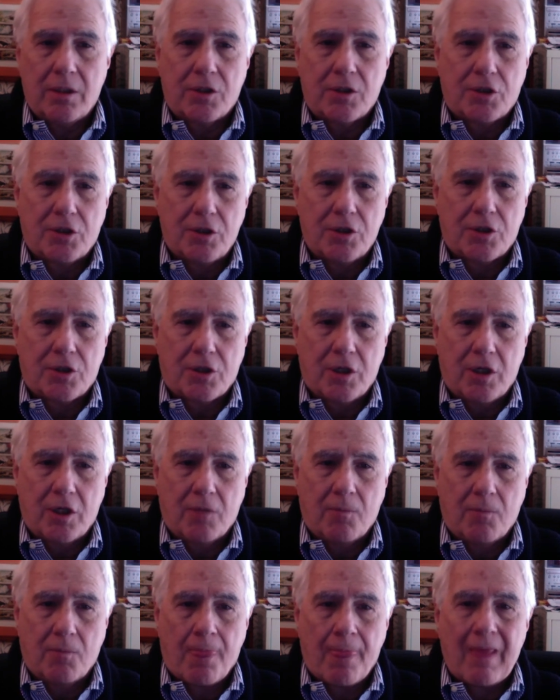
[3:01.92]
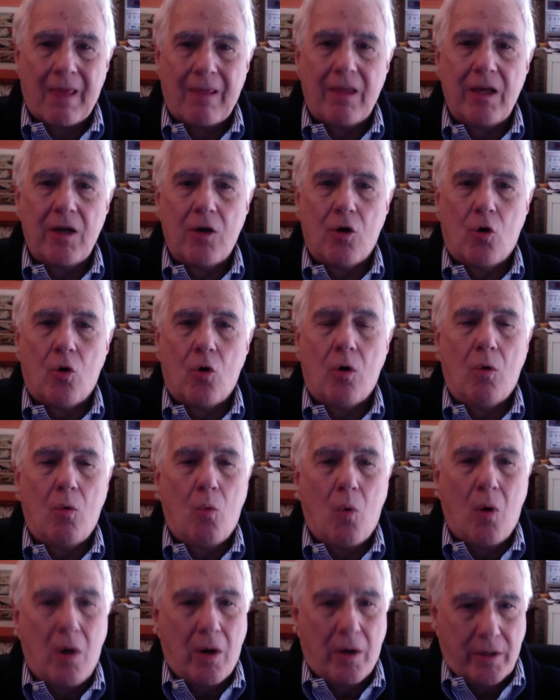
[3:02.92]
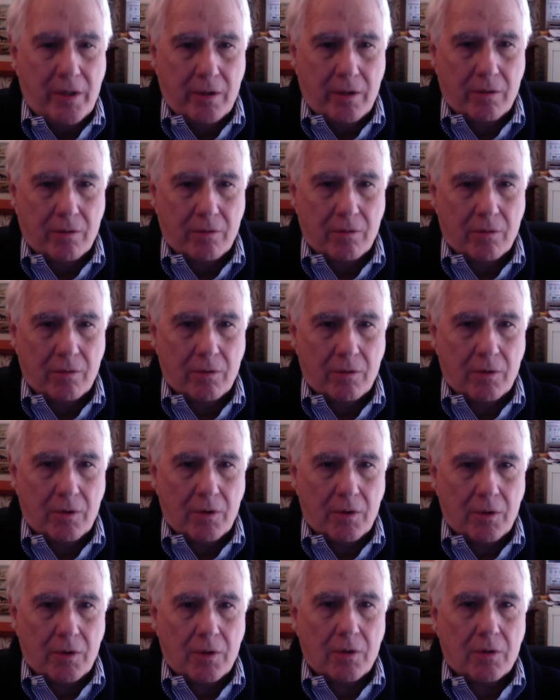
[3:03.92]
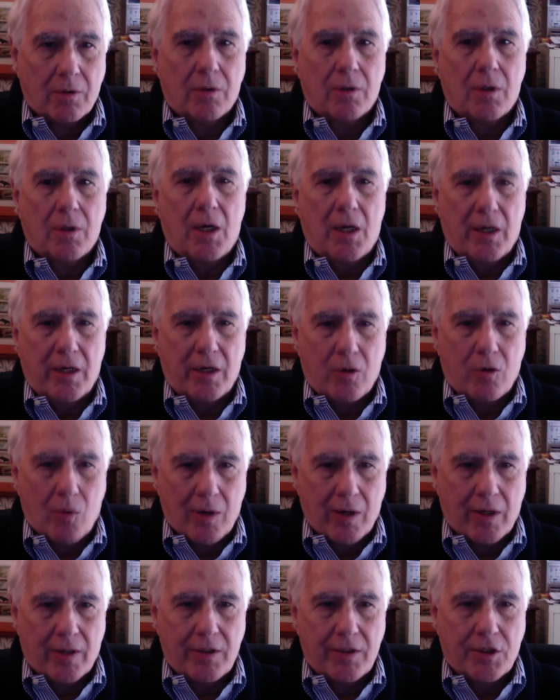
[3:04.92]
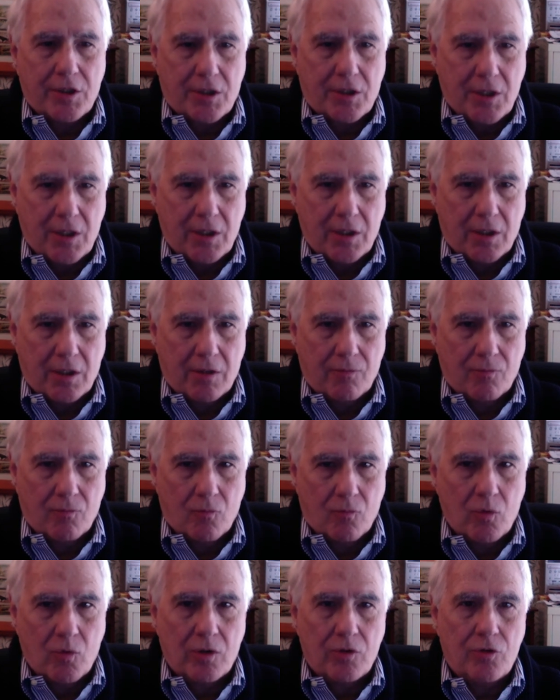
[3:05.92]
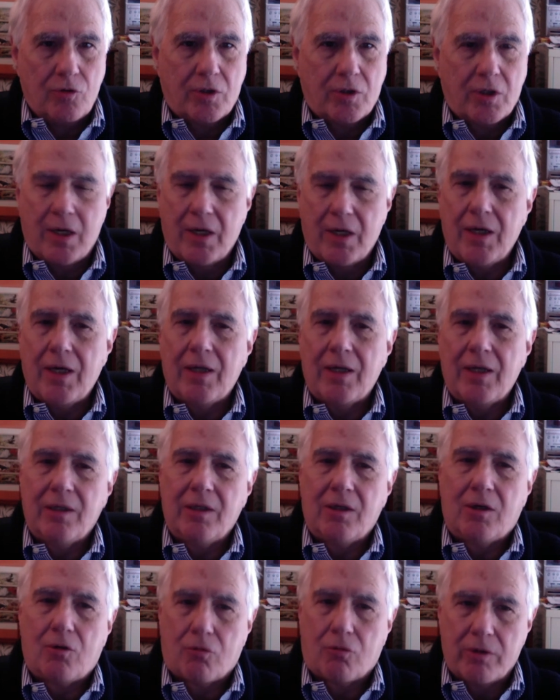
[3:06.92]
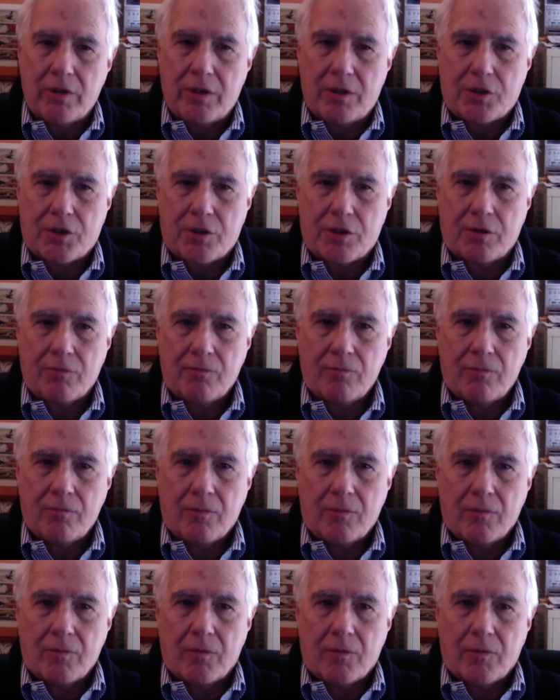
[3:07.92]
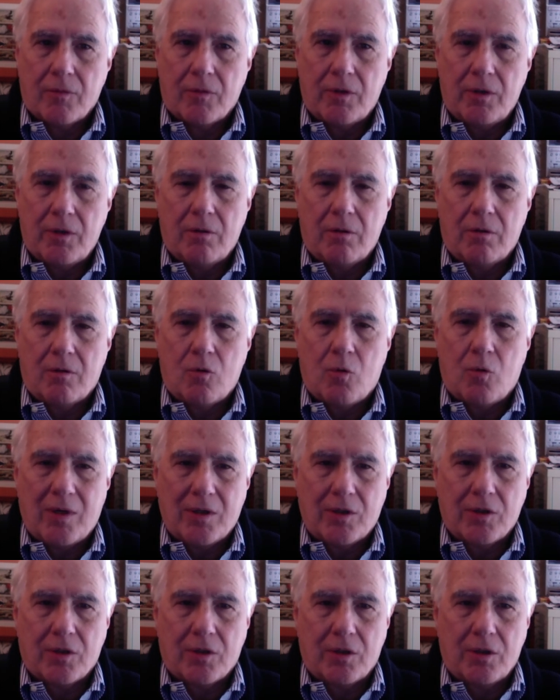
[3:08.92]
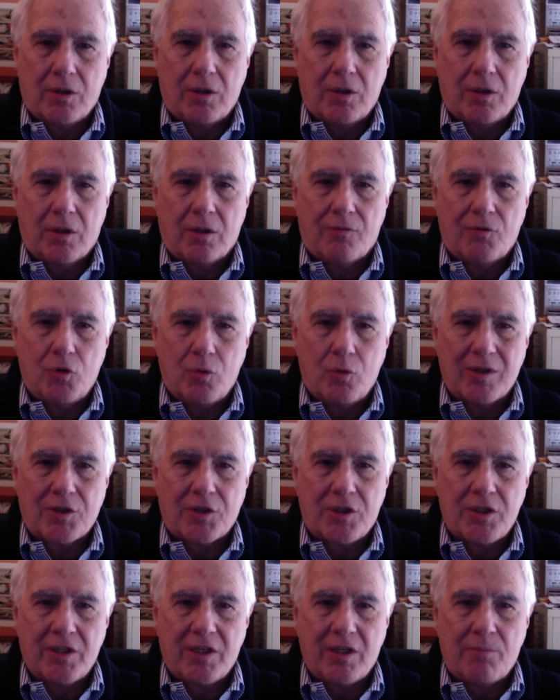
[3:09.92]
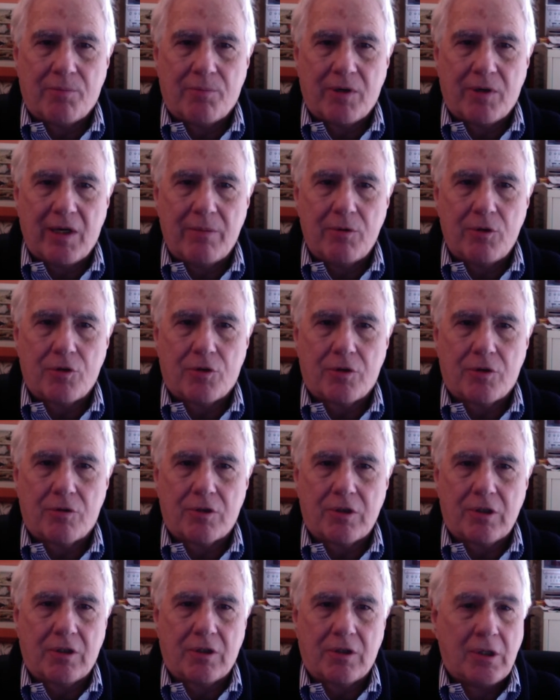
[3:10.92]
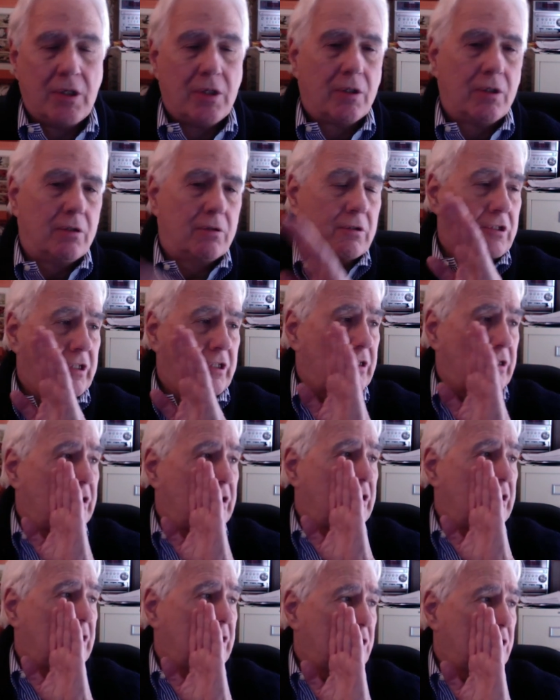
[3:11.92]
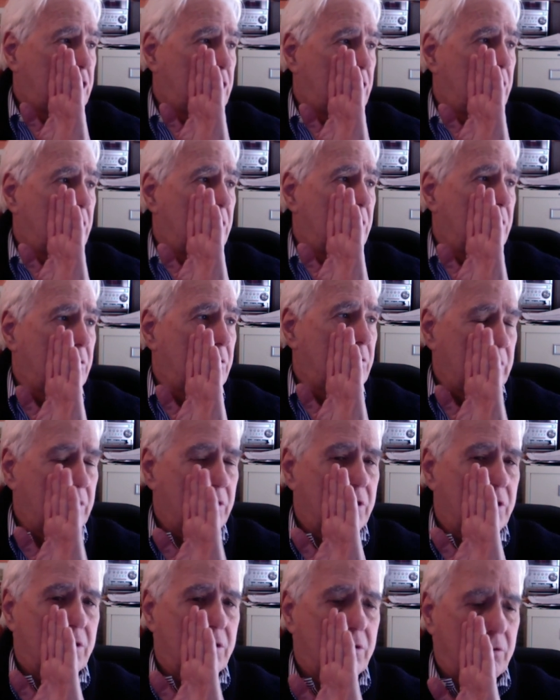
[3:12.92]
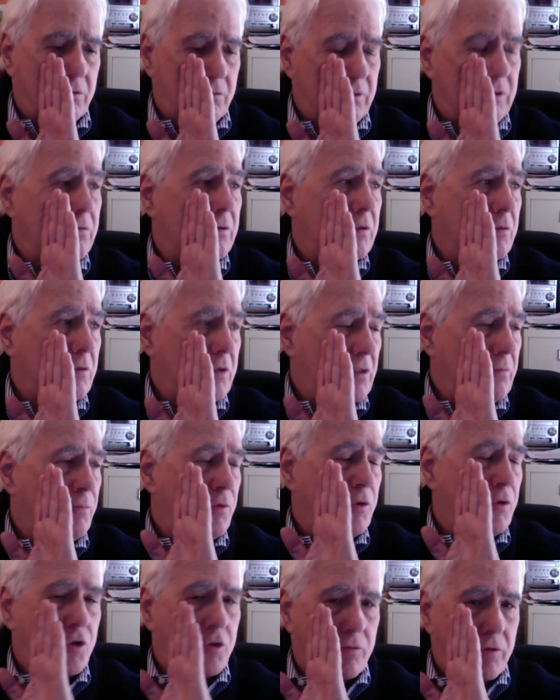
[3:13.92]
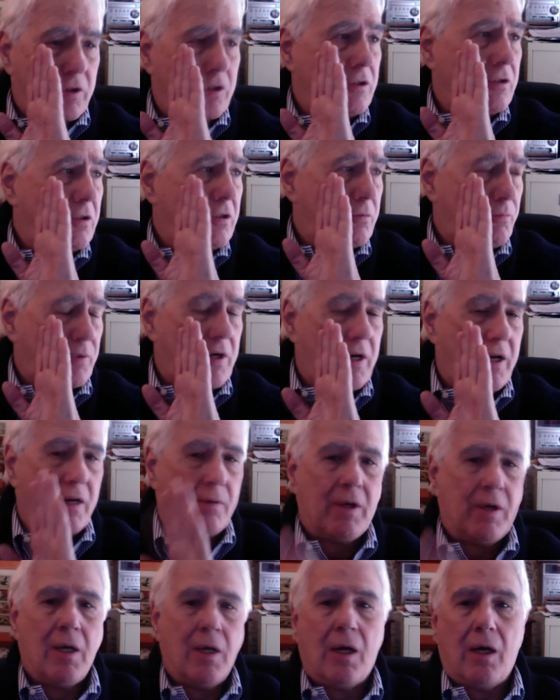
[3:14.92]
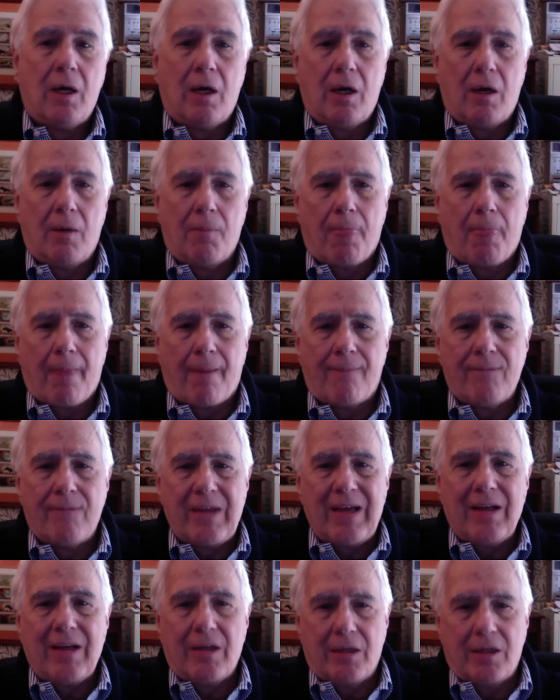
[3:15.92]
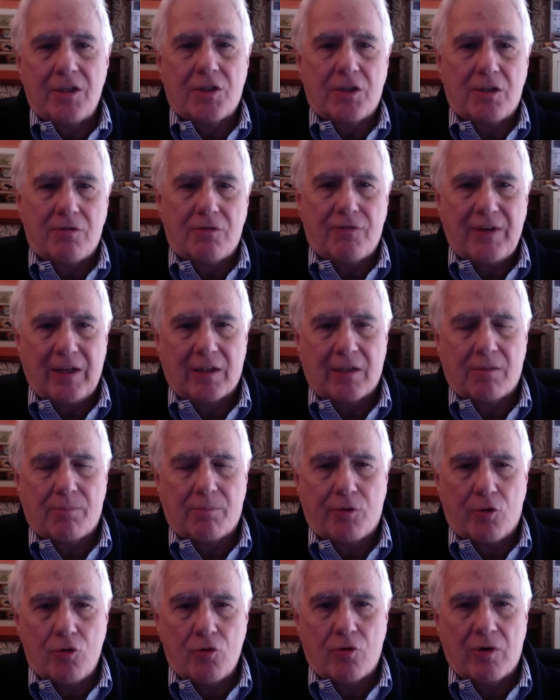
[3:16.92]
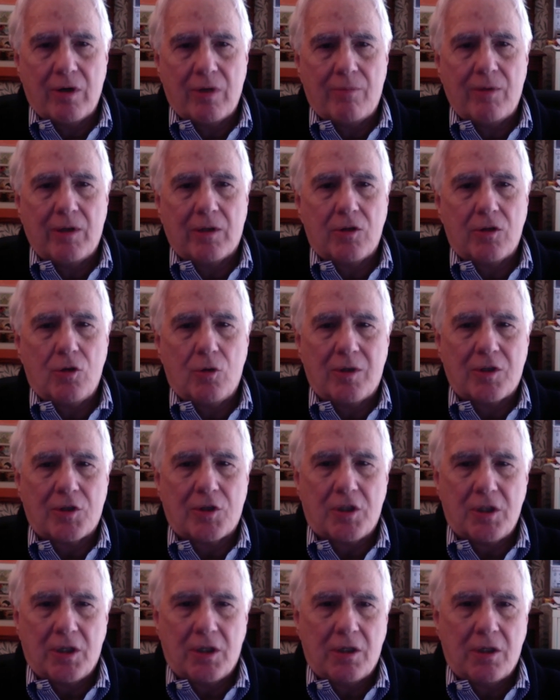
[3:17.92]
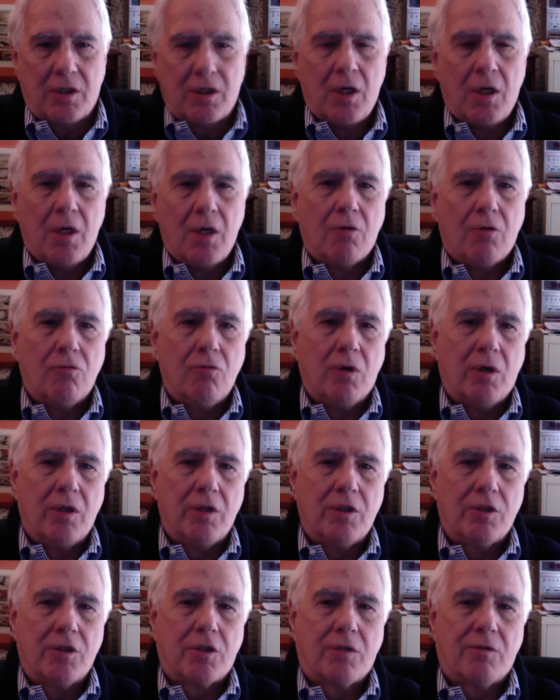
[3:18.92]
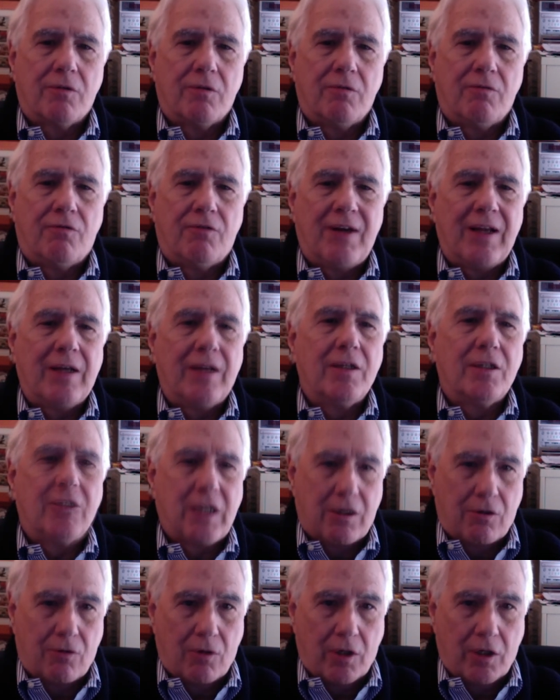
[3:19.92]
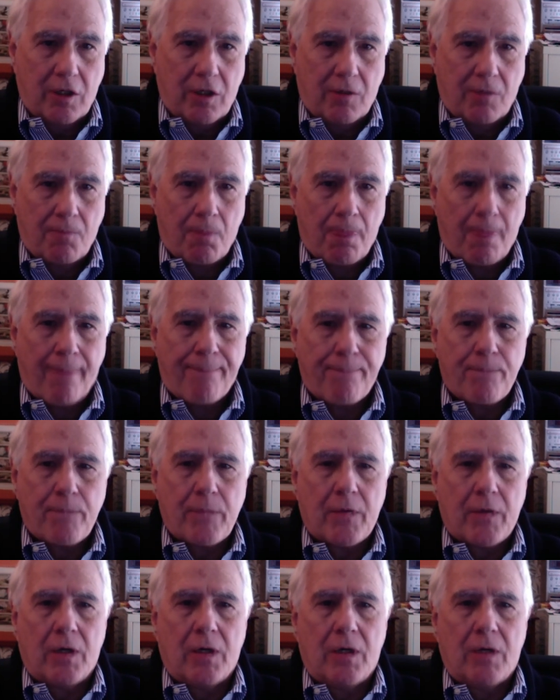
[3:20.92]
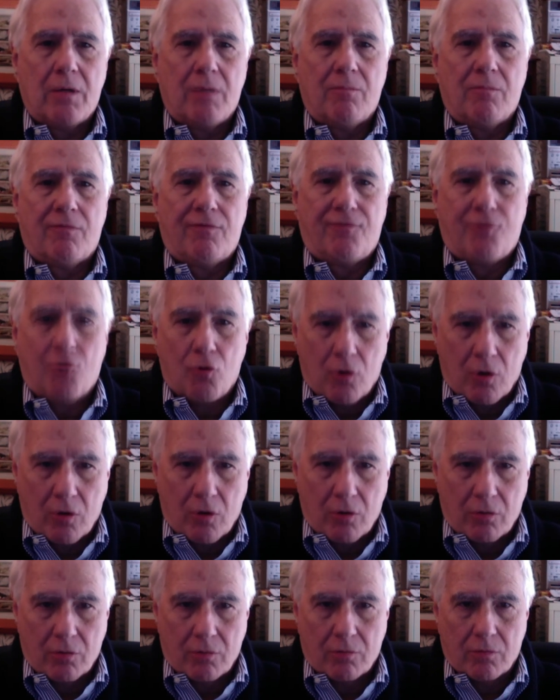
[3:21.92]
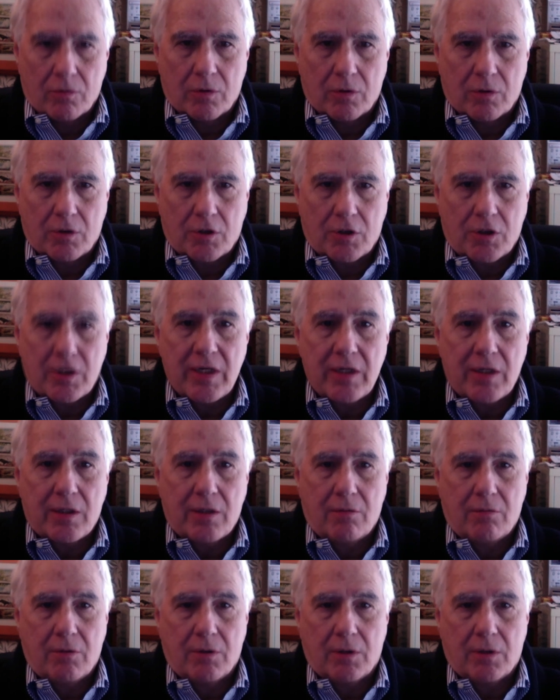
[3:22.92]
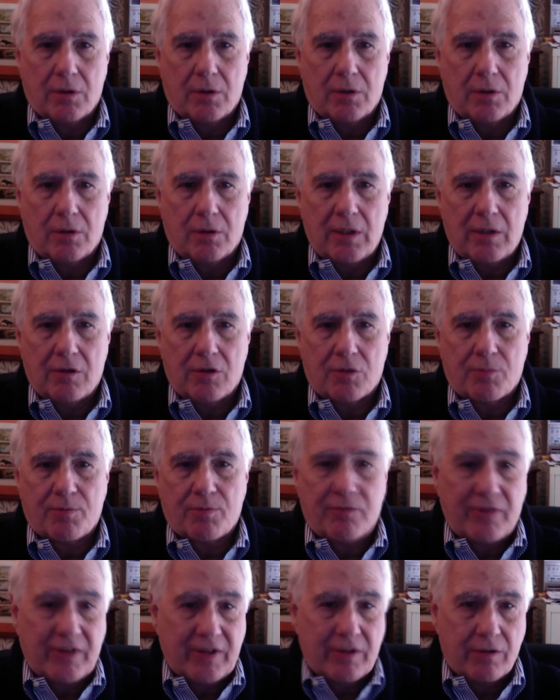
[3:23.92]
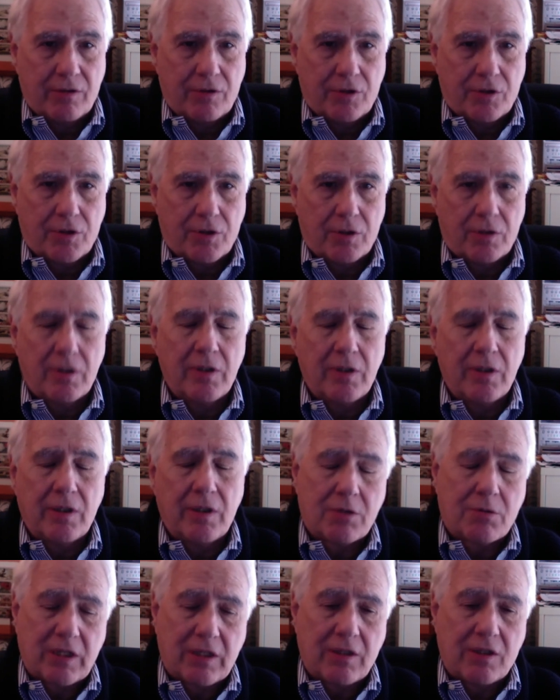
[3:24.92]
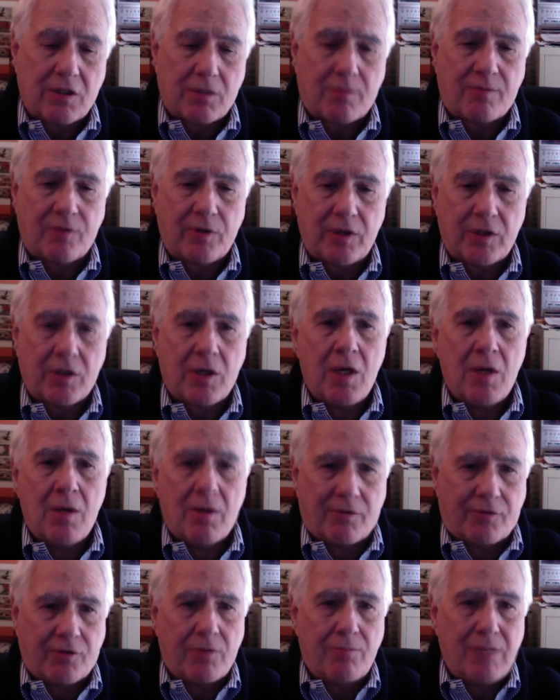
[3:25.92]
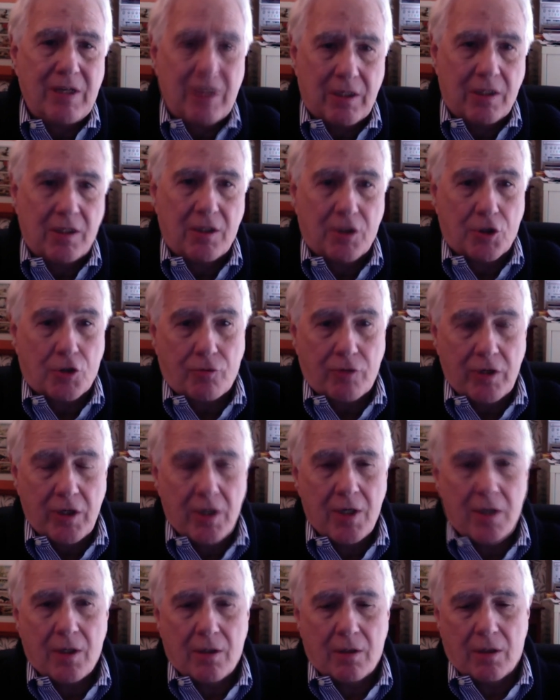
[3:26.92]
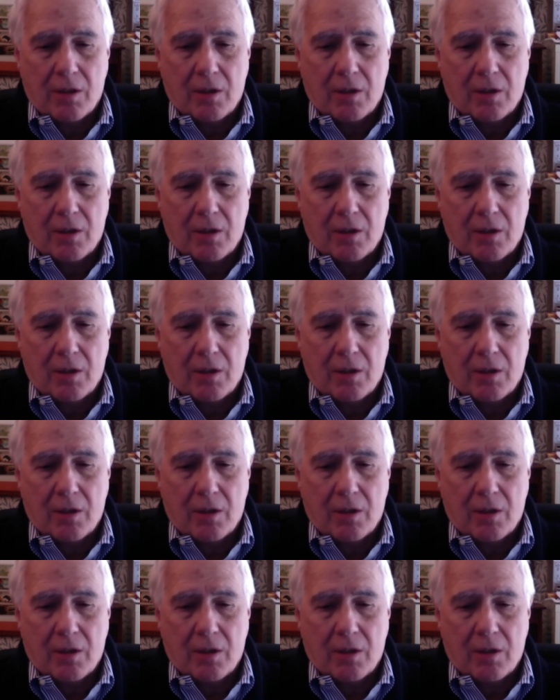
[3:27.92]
uh, and since then, they all wanted high quality steak. Well, you cannot increase the quantity of USDA prime. You just don't say, you know, send in another steer, they're going to butcher it as its prime. Um, that is, in fact, a program that the USDA runs voluntarily um, for steakhouse uh, purveyors, and they're not steakhouse purveyors, but for the meat industry.